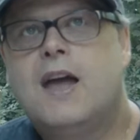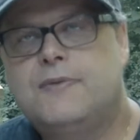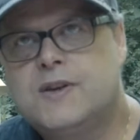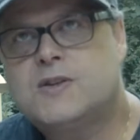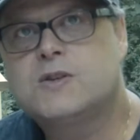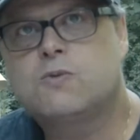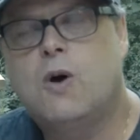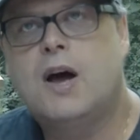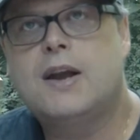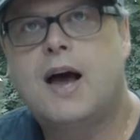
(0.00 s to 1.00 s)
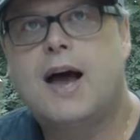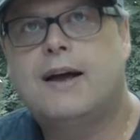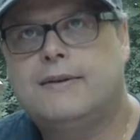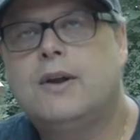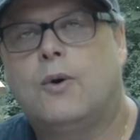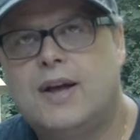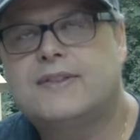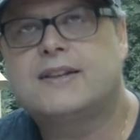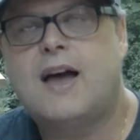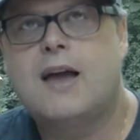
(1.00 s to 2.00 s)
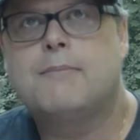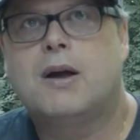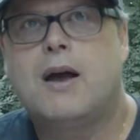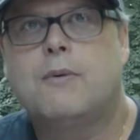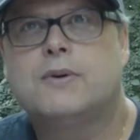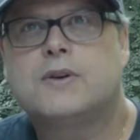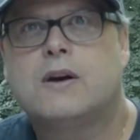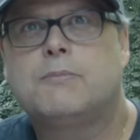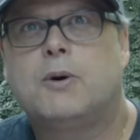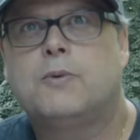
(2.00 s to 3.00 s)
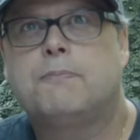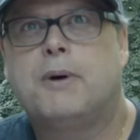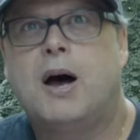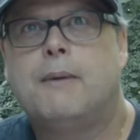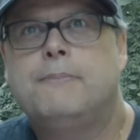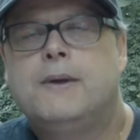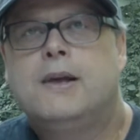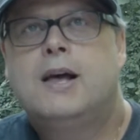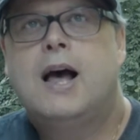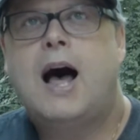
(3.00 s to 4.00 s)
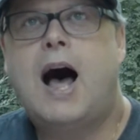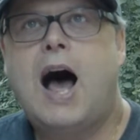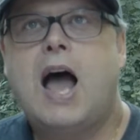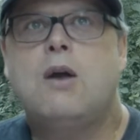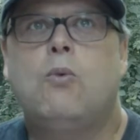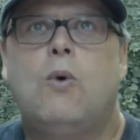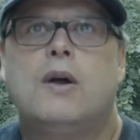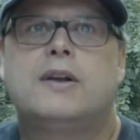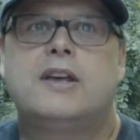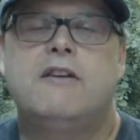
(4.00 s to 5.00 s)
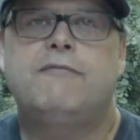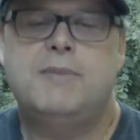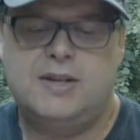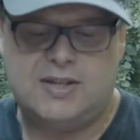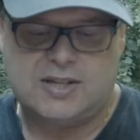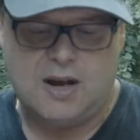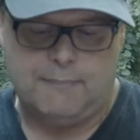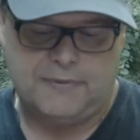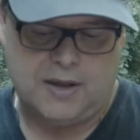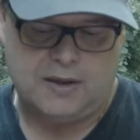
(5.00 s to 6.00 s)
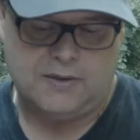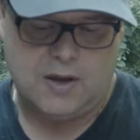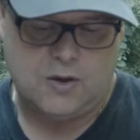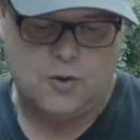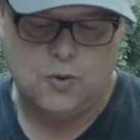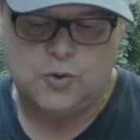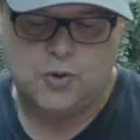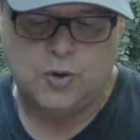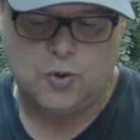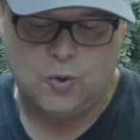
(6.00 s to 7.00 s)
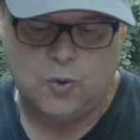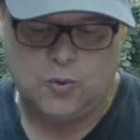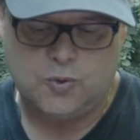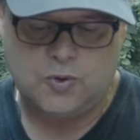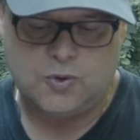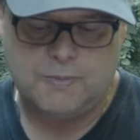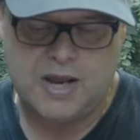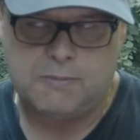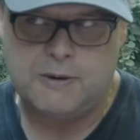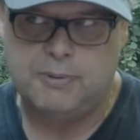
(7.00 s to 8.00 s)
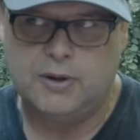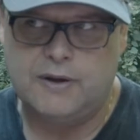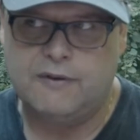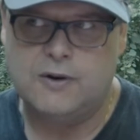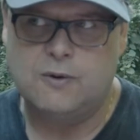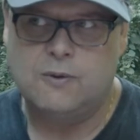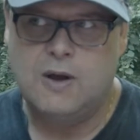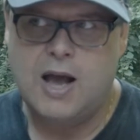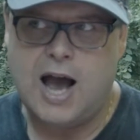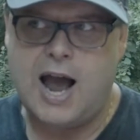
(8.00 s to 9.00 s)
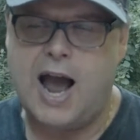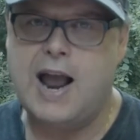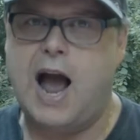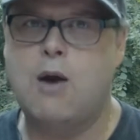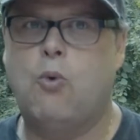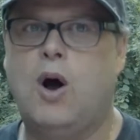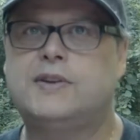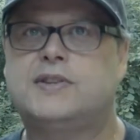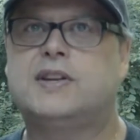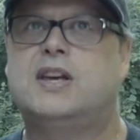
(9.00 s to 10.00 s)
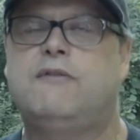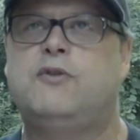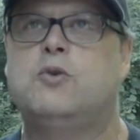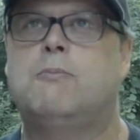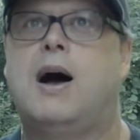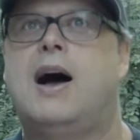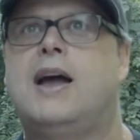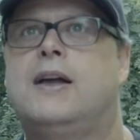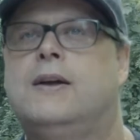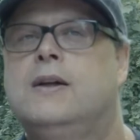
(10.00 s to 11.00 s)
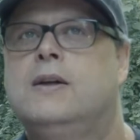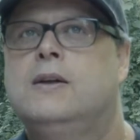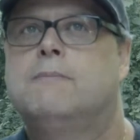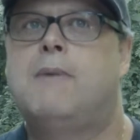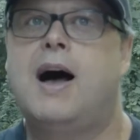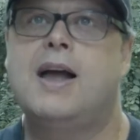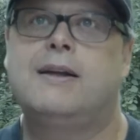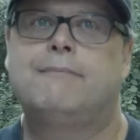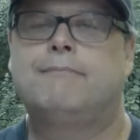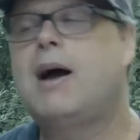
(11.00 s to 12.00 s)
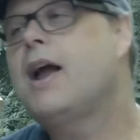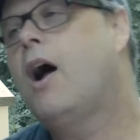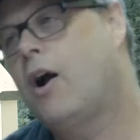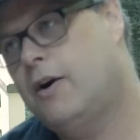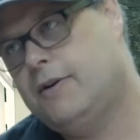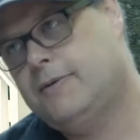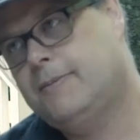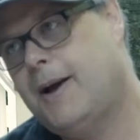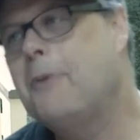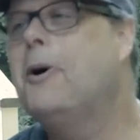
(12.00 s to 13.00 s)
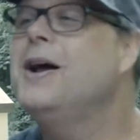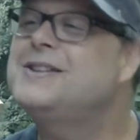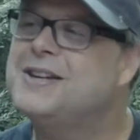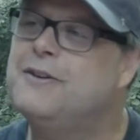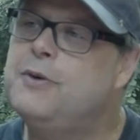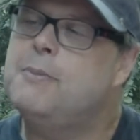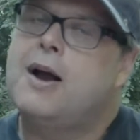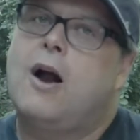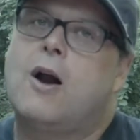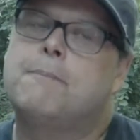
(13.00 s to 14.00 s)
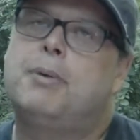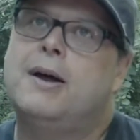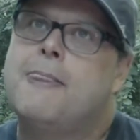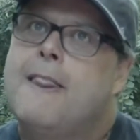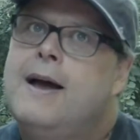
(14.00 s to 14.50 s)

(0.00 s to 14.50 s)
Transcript: and this is what, at the time I would talk about with Bob. Give me something that you do to make me believe in you. I want to give you my heart. I want to give you my heart, but